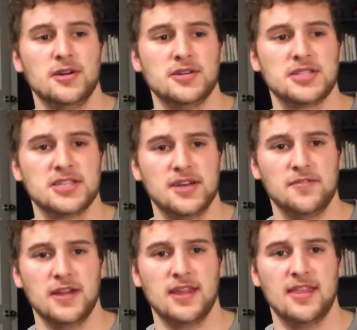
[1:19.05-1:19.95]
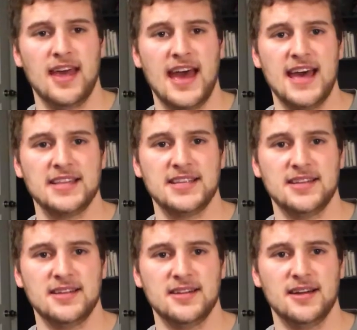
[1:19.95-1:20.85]
stuff like that.
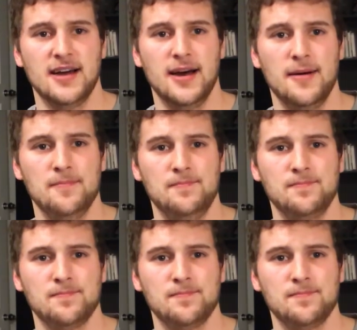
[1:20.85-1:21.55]
Um,